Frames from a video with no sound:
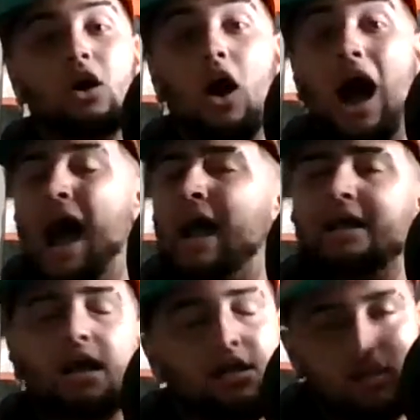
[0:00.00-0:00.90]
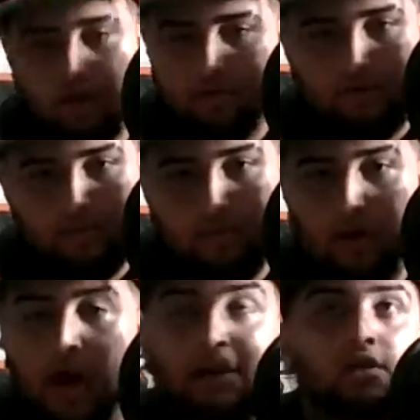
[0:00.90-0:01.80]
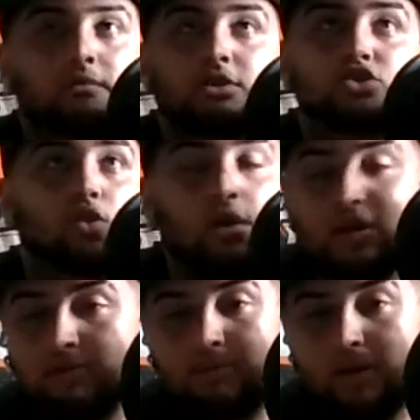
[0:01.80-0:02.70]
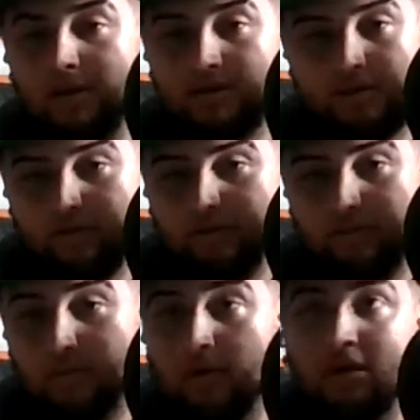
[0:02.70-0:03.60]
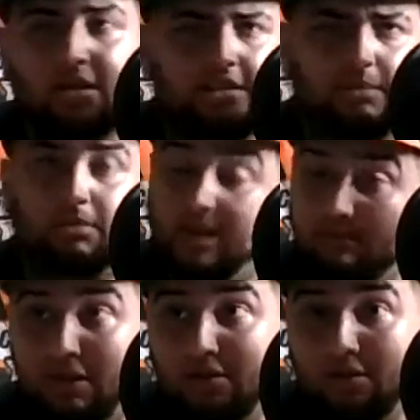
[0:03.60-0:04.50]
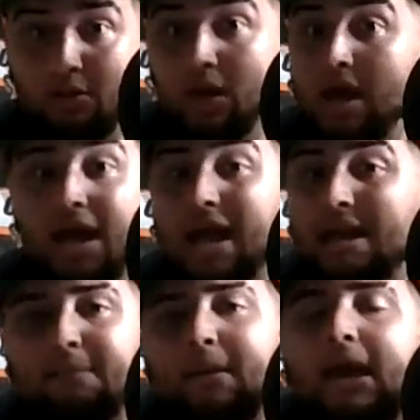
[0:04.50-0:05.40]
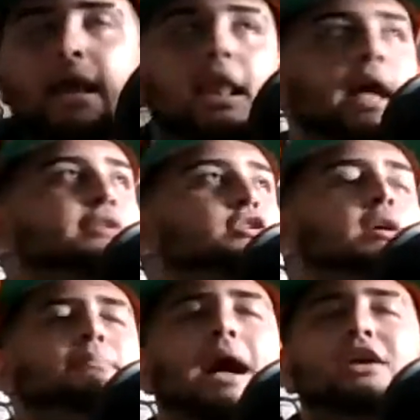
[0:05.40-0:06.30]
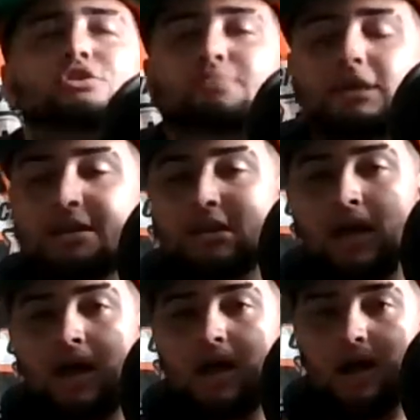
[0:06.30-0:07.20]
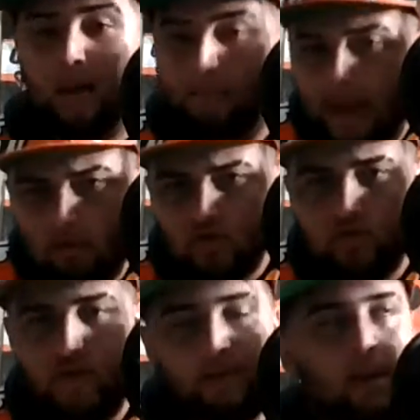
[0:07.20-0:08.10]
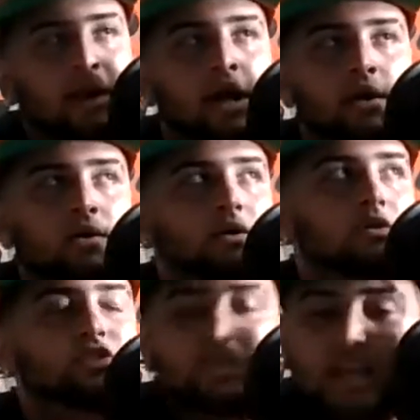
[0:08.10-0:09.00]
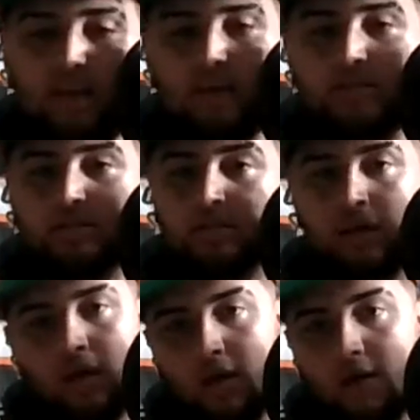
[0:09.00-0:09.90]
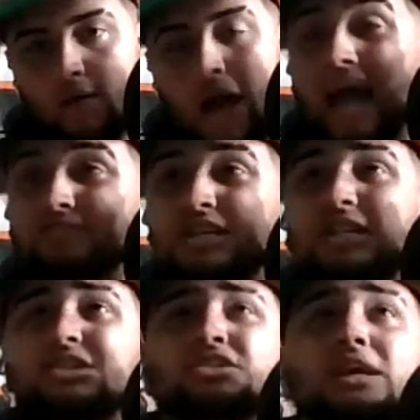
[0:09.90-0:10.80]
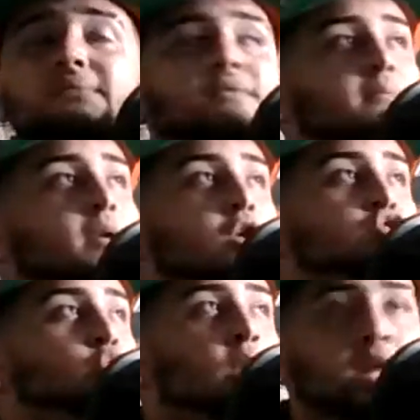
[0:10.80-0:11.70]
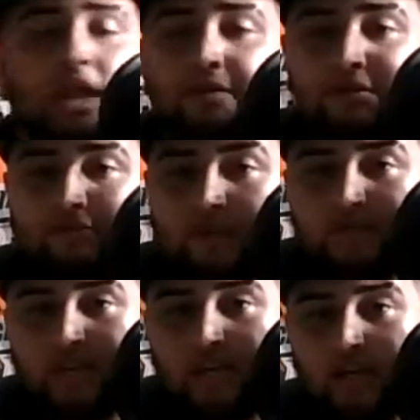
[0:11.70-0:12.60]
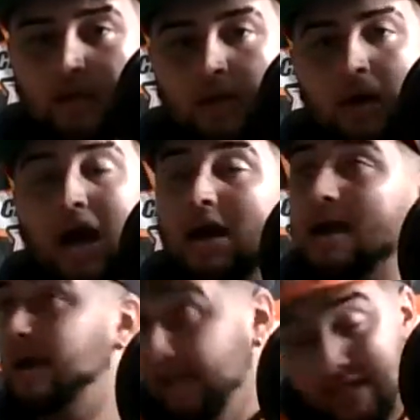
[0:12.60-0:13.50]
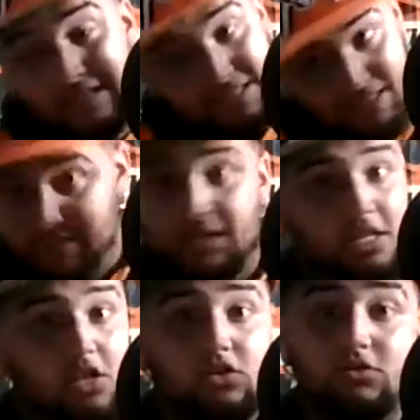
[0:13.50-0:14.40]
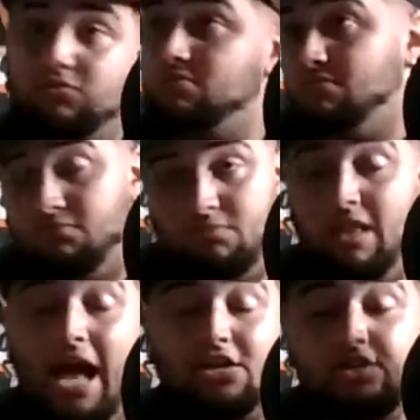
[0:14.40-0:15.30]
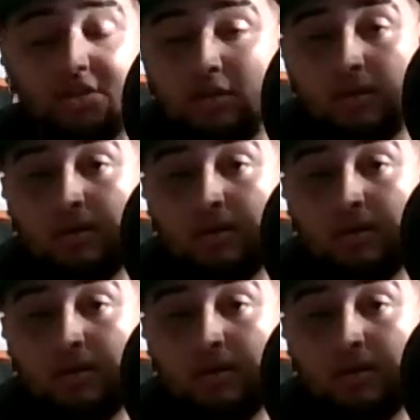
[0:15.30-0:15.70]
I love football. I know the majority of Americans love football. At least I believe they do. And man, just imagine being a Bengals fan right now. Seriously. I've seen this team from 2011 to 15 and 16 to last year.